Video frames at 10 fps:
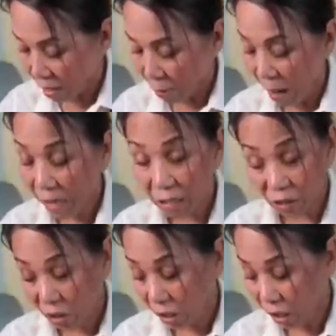Mine is
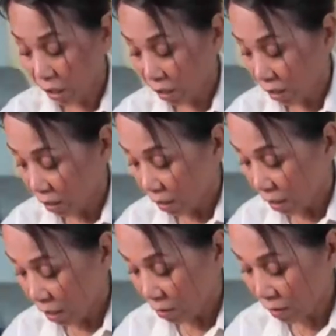sticky,
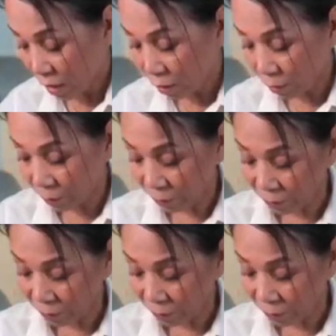so